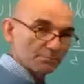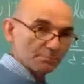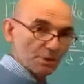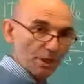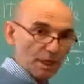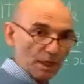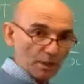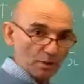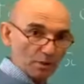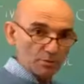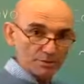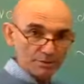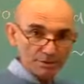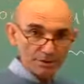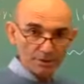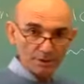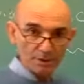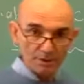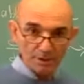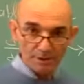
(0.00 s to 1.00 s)
about
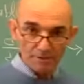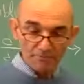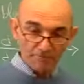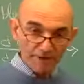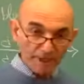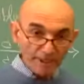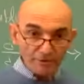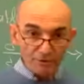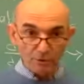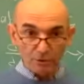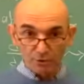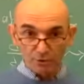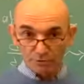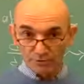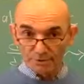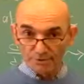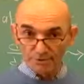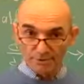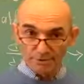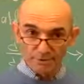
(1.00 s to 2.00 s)

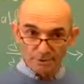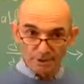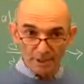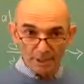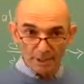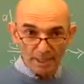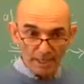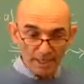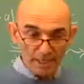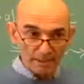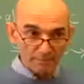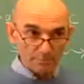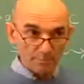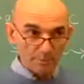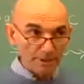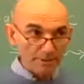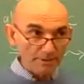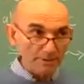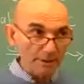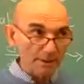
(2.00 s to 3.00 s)
vectors, and
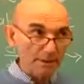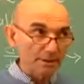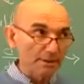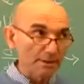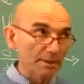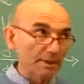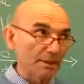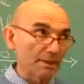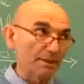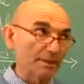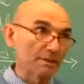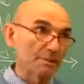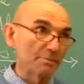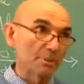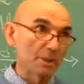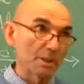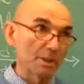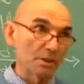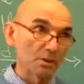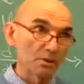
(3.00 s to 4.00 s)
basically is
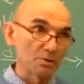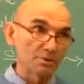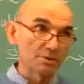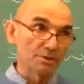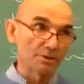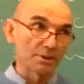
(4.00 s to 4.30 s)
about